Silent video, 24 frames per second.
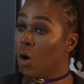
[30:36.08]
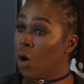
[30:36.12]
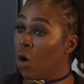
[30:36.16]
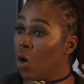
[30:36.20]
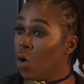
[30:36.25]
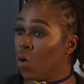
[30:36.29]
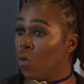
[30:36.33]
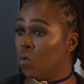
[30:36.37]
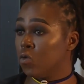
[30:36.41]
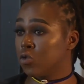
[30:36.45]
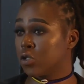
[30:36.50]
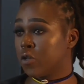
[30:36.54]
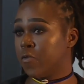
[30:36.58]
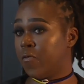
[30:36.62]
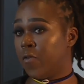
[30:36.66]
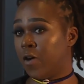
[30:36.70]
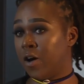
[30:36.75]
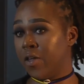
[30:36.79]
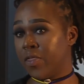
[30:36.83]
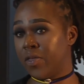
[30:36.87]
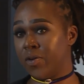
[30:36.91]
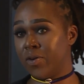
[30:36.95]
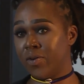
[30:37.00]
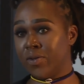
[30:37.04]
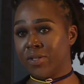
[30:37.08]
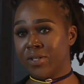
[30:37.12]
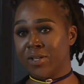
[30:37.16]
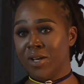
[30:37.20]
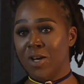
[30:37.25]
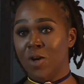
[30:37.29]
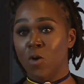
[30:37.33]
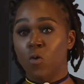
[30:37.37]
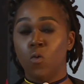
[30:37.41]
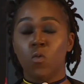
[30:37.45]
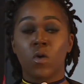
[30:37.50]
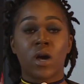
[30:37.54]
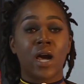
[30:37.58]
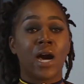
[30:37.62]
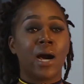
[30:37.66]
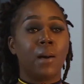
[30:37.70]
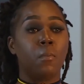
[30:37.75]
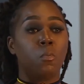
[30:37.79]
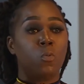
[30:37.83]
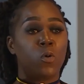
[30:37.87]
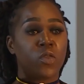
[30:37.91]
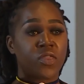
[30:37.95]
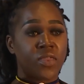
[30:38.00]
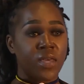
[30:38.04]
old fathers, who
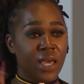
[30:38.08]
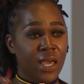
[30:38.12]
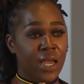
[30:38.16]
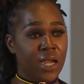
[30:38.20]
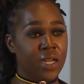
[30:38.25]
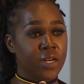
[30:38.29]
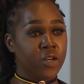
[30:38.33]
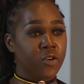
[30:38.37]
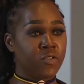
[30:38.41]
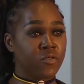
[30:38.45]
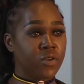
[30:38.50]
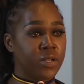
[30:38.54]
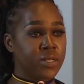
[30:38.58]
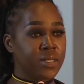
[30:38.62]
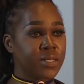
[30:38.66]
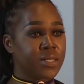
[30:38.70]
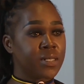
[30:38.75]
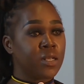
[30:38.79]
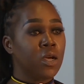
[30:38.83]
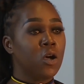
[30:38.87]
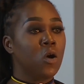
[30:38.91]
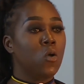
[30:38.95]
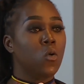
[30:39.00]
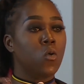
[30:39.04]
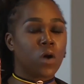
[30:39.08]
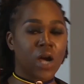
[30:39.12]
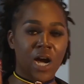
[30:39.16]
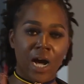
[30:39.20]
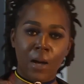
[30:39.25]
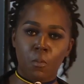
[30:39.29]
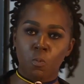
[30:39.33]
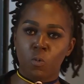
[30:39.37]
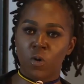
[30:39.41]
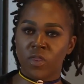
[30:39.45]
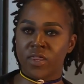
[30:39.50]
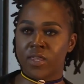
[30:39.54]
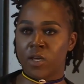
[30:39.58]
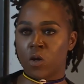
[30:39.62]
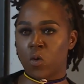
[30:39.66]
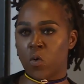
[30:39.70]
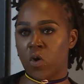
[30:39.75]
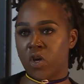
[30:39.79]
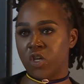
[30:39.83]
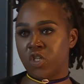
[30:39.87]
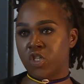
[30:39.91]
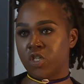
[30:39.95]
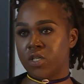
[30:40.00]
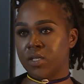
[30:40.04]
come with the ignorance, who come with the
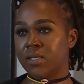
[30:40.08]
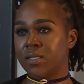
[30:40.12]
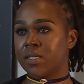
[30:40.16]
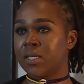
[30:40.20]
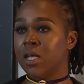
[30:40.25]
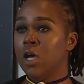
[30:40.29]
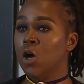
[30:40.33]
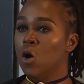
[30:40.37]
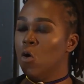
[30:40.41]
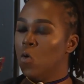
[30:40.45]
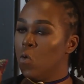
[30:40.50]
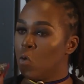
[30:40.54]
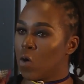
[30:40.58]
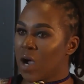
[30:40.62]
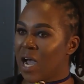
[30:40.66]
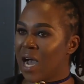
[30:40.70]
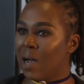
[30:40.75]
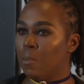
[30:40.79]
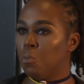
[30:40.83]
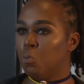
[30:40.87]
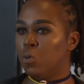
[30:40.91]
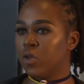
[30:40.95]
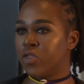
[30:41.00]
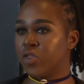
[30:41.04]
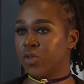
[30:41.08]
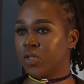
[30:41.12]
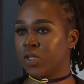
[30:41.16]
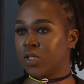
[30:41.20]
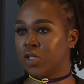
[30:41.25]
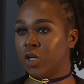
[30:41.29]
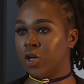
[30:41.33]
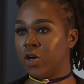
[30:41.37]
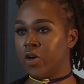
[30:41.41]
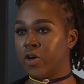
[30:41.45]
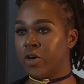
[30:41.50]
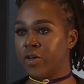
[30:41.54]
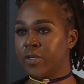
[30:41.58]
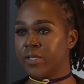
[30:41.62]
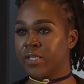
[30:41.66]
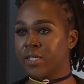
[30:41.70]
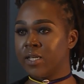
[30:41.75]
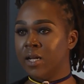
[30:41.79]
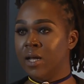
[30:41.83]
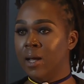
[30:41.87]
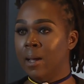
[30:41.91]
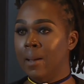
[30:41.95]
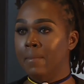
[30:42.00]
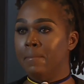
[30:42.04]
questions, who come with the slurs.
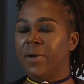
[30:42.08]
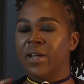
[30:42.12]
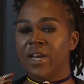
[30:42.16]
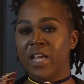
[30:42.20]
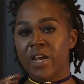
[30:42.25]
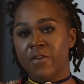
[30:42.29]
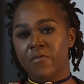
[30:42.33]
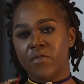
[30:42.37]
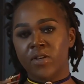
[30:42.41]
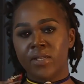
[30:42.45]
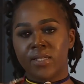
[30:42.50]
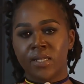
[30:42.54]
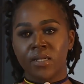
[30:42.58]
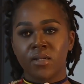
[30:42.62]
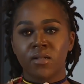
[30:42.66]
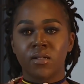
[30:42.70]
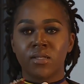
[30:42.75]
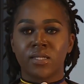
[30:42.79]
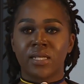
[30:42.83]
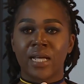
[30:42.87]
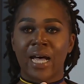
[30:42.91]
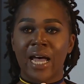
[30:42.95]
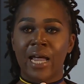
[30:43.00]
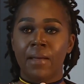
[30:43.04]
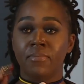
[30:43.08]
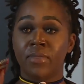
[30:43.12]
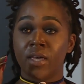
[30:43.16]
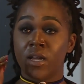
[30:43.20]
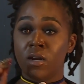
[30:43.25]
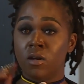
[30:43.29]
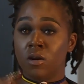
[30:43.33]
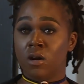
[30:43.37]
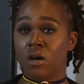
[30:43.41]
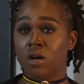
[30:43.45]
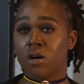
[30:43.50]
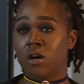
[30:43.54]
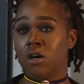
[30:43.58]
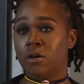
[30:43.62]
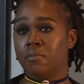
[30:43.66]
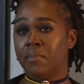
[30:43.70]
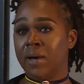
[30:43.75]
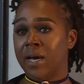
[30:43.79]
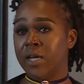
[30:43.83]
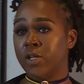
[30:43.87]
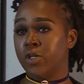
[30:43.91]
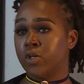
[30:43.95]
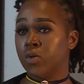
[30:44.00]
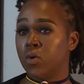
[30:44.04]
But every single time they knock on
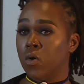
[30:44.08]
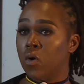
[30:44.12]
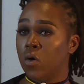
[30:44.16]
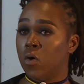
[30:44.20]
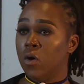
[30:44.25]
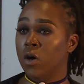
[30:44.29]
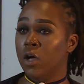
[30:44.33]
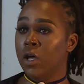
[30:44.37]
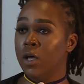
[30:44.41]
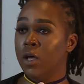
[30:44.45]
my door,